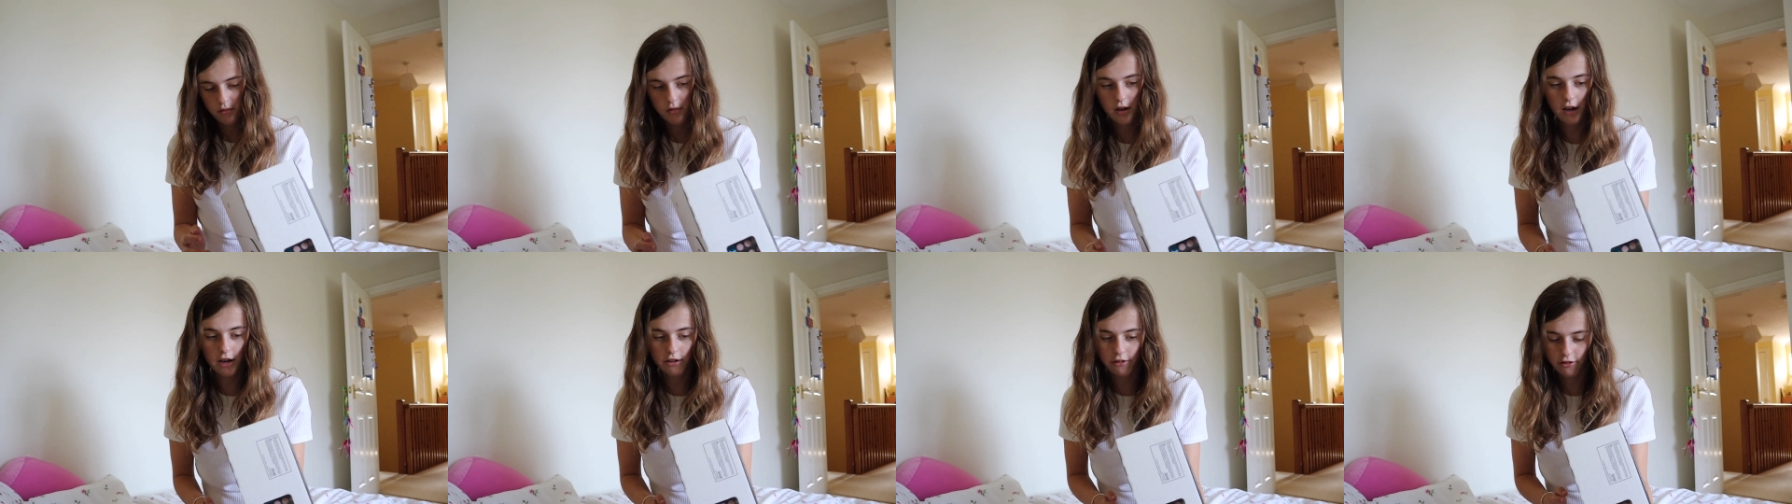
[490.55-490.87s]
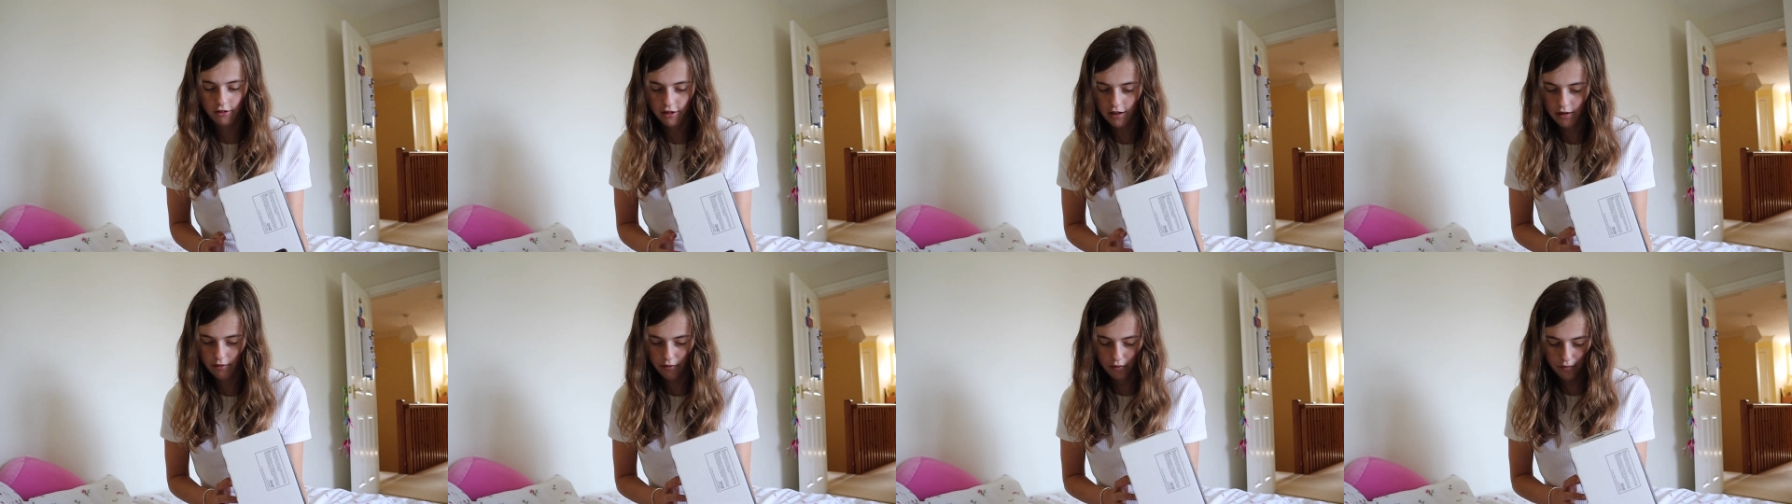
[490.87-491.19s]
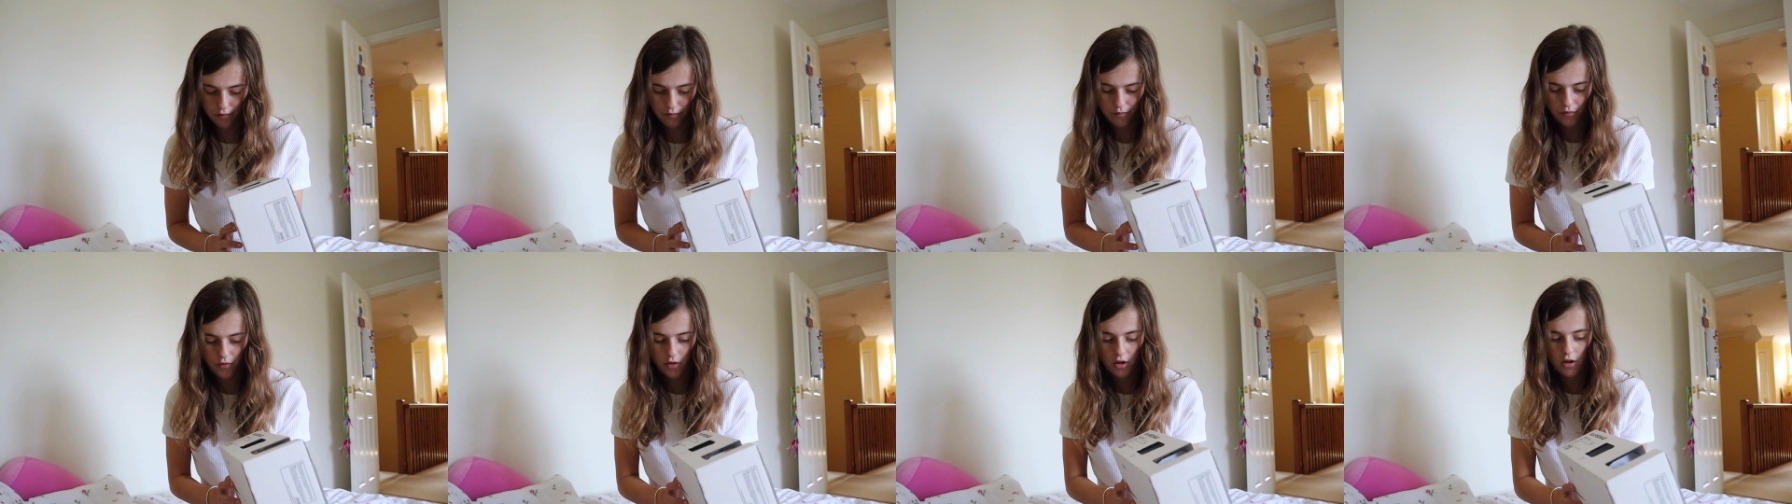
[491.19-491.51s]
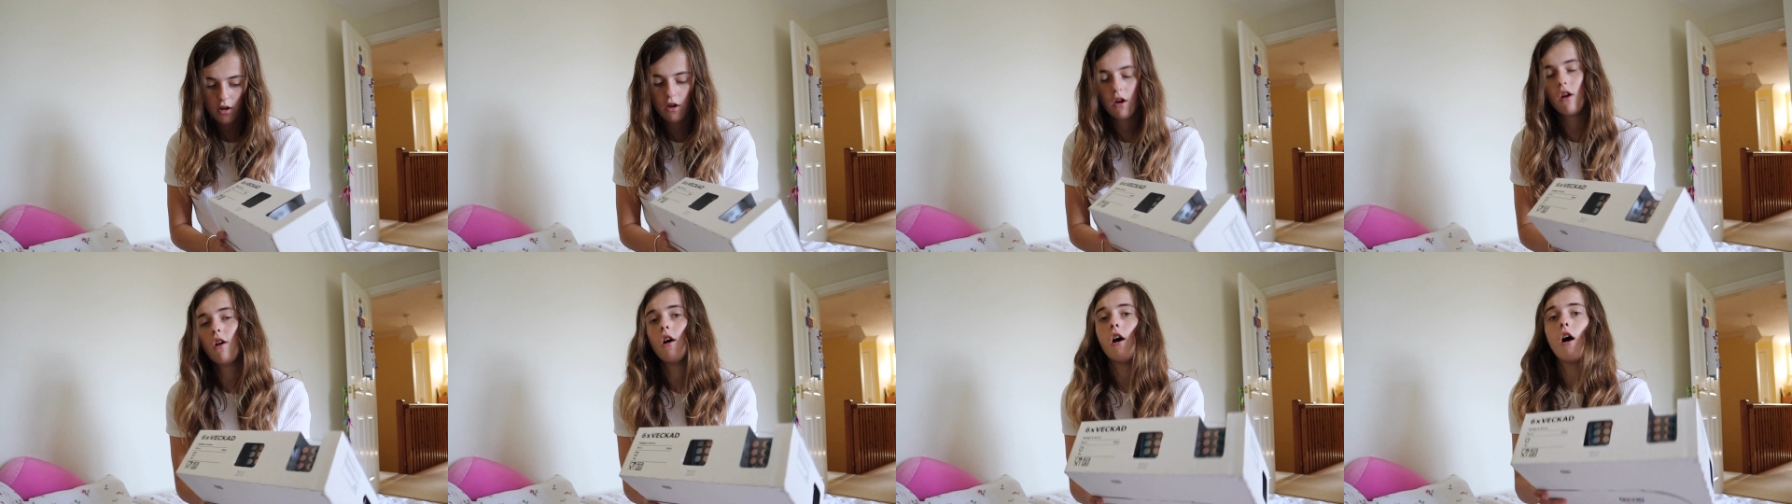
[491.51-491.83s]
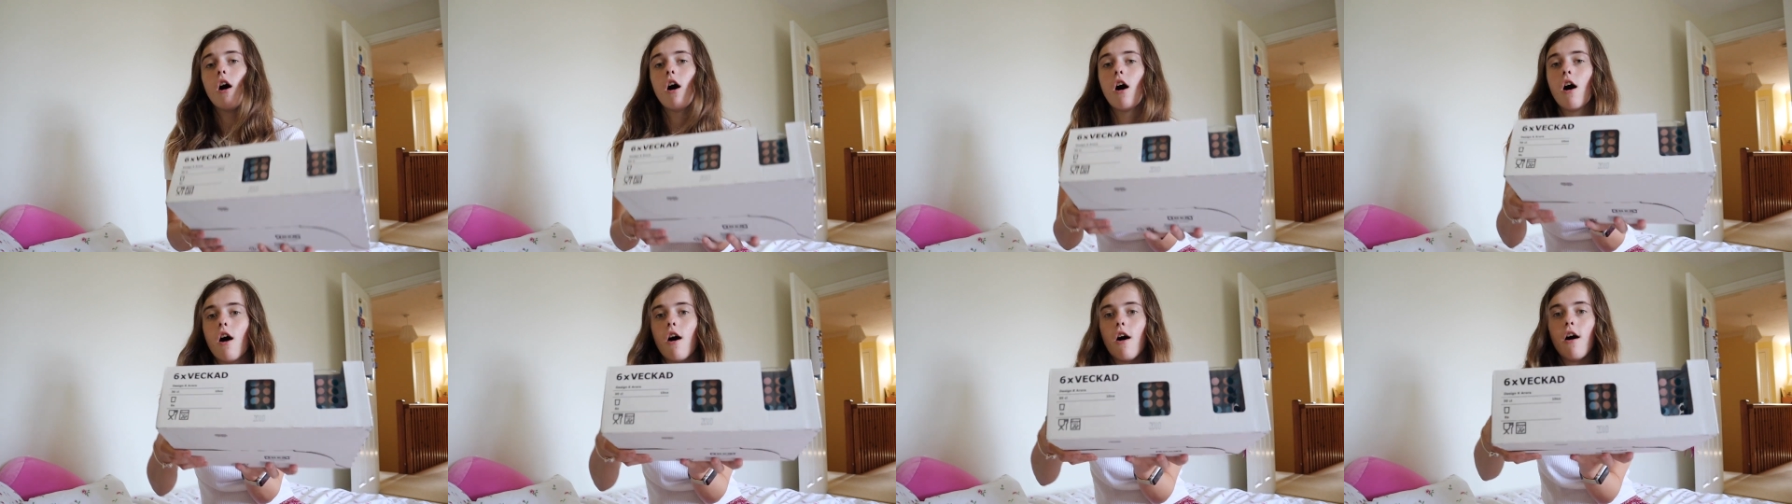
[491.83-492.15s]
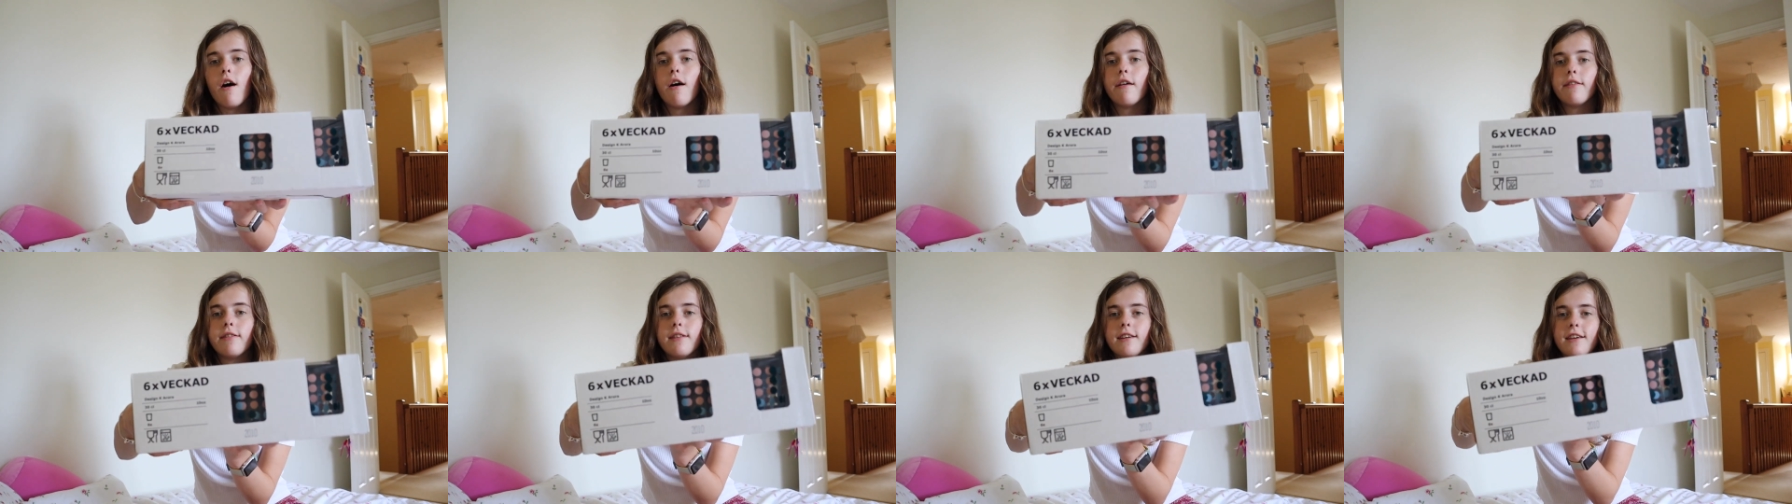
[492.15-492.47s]
actually I haven't,
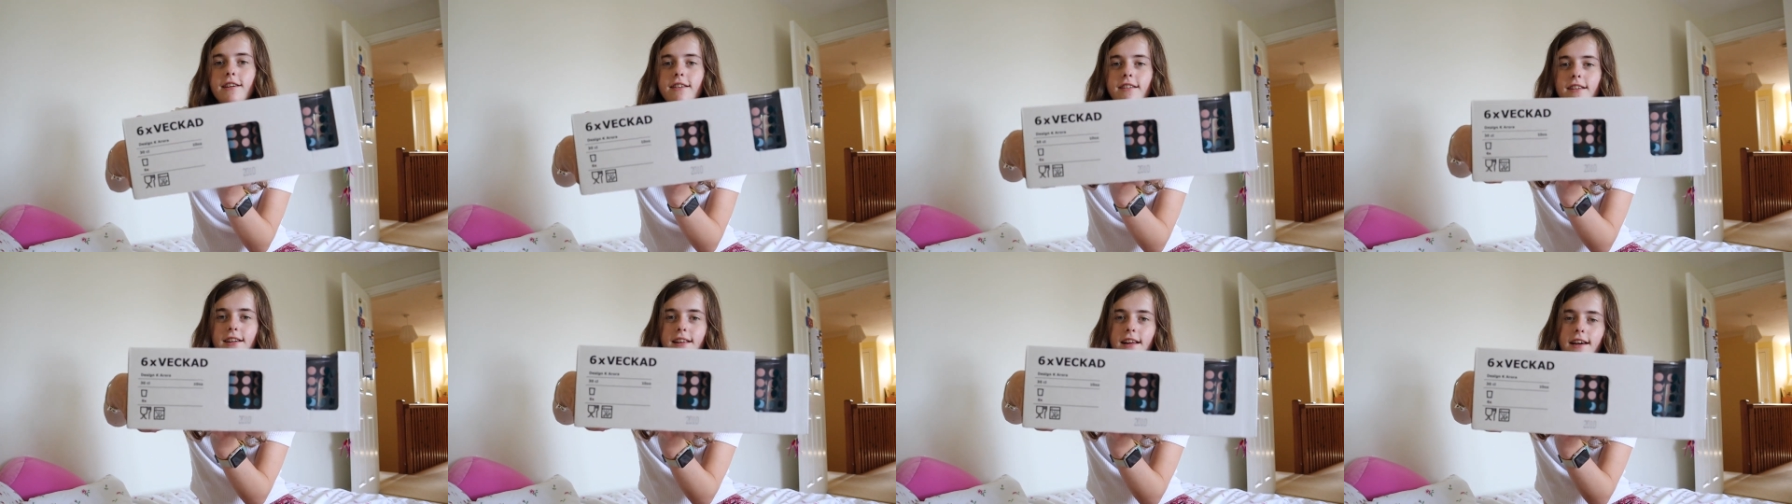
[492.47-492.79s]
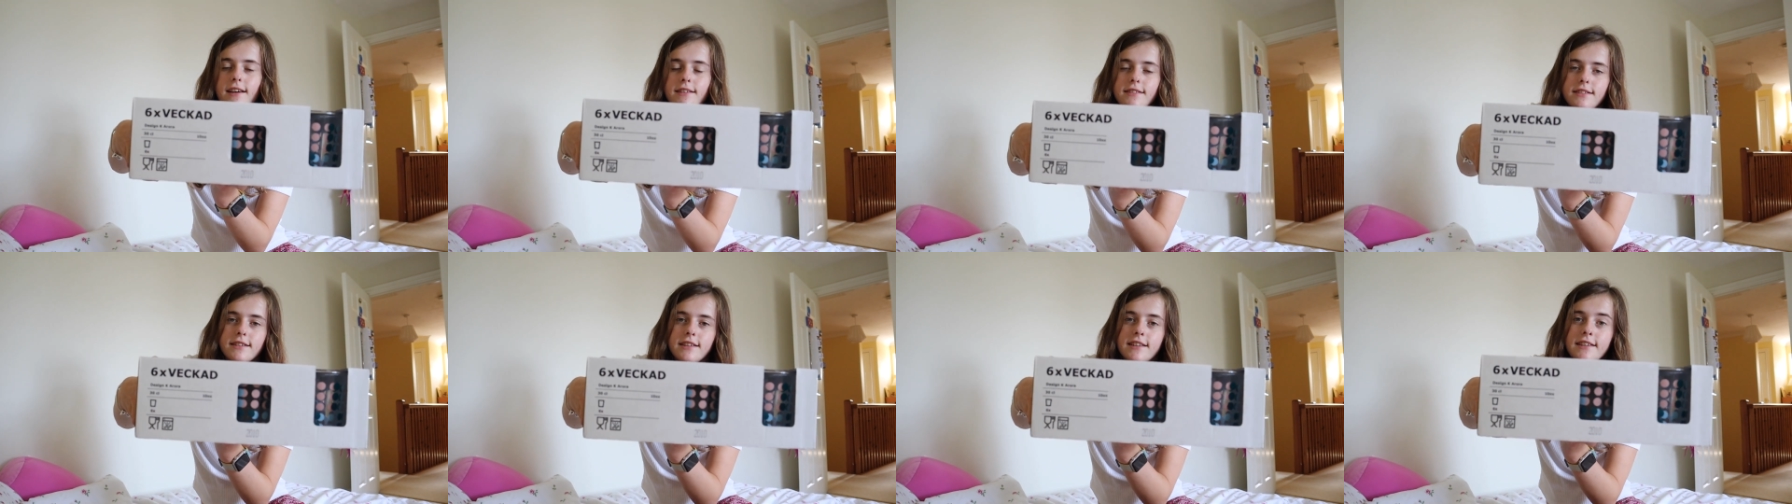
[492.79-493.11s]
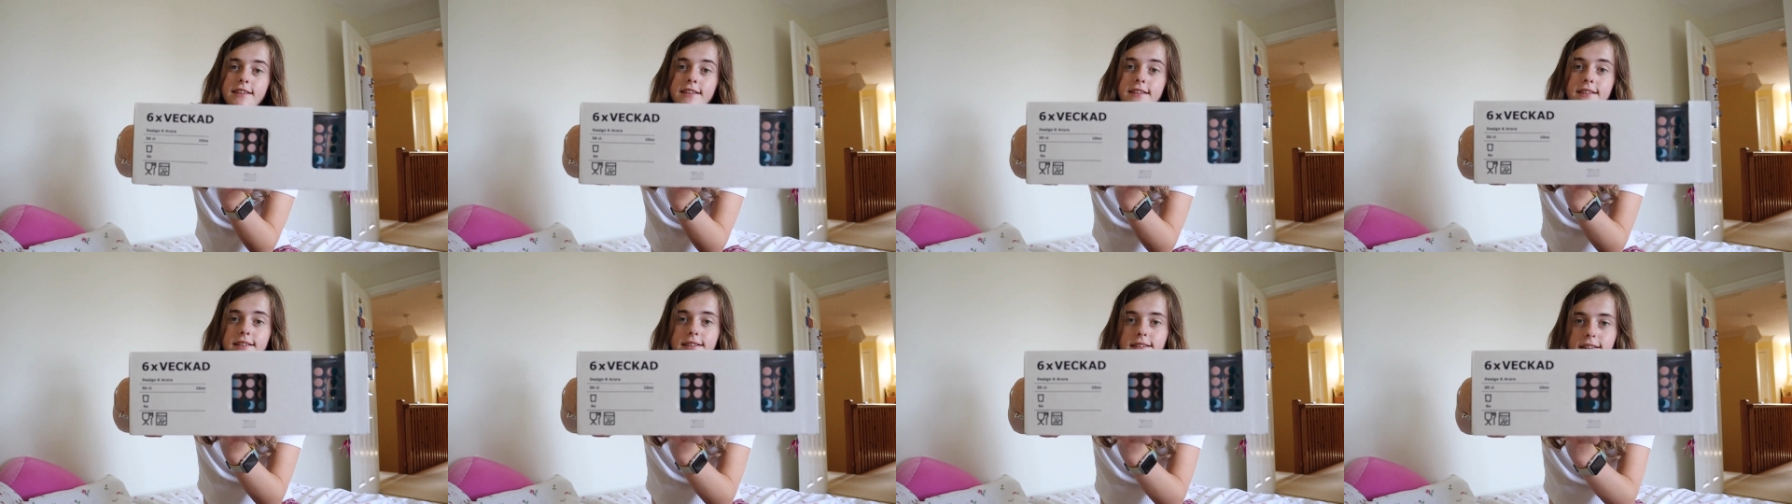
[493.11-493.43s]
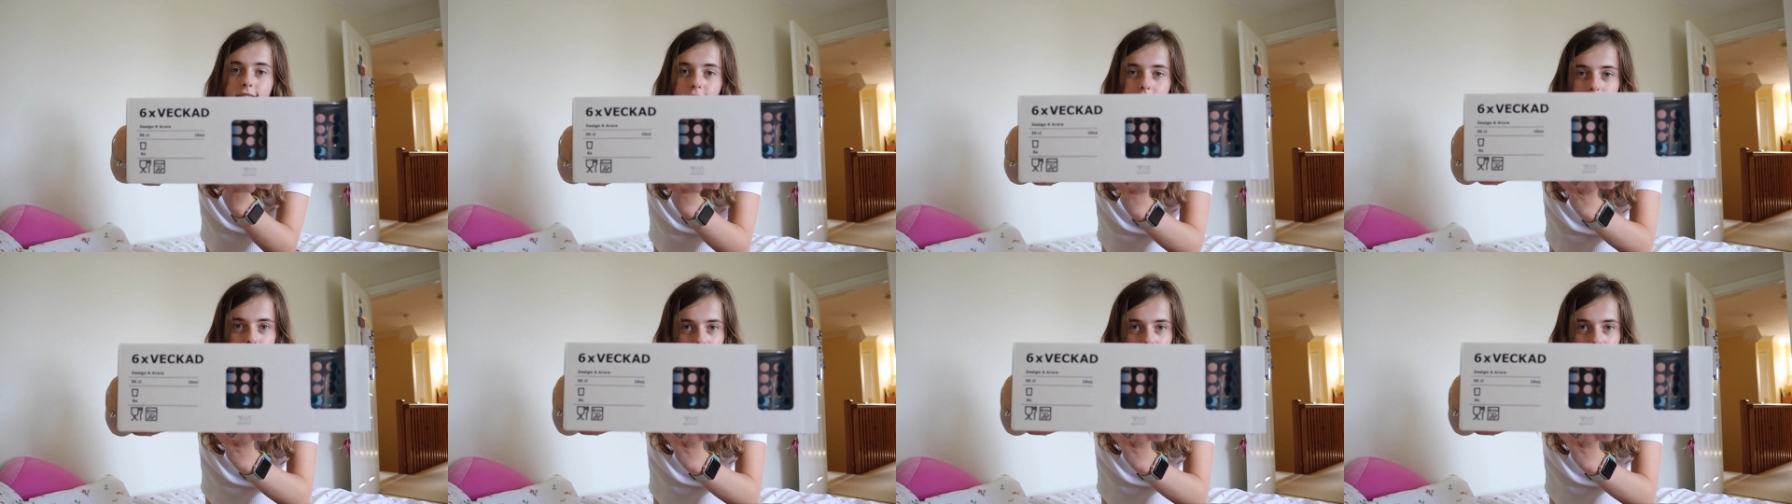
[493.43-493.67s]
are these glasses.